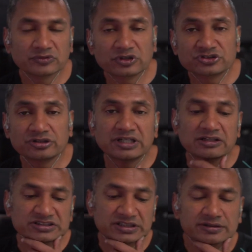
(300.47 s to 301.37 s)
Sorry,
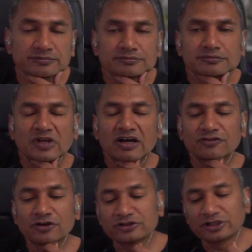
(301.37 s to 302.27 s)
that's a
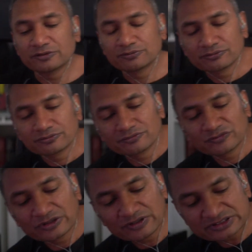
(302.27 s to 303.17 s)
phone call.
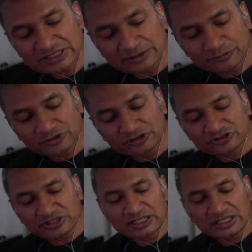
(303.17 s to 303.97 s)
But I'm going to